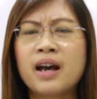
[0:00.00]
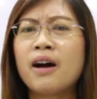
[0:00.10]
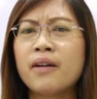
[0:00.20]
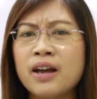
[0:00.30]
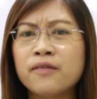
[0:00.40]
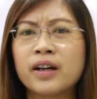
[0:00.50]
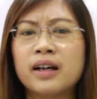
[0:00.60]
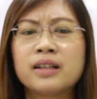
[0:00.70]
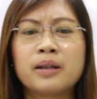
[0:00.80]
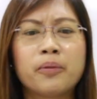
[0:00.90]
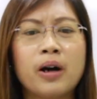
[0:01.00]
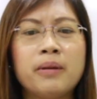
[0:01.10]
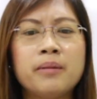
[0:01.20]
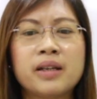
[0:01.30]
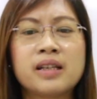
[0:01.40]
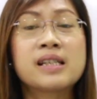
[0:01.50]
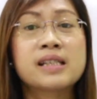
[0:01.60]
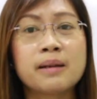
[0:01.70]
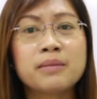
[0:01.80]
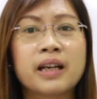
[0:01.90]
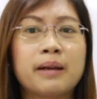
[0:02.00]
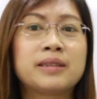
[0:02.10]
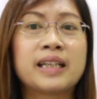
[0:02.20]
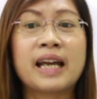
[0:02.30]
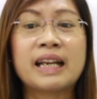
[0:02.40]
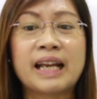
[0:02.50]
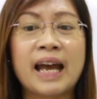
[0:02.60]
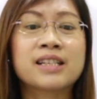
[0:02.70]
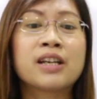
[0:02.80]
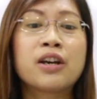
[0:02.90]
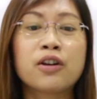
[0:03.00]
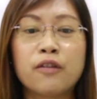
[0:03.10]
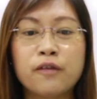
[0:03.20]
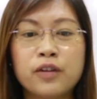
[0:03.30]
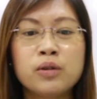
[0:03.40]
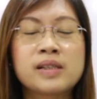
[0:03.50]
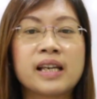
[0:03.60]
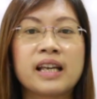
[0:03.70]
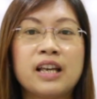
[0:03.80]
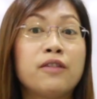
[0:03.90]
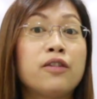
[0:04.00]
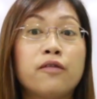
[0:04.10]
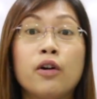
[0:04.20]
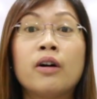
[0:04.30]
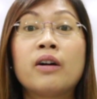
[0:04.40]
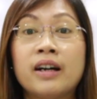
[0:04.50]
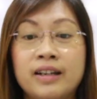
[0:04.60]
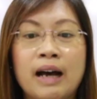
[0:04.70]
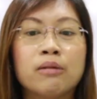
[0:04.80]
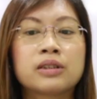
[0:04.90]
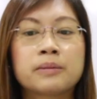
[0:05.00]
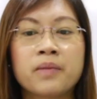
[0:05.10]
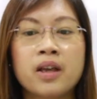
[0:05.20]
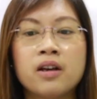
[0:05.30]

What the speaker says: However, the problem is sometimes they can get confusing even for adults.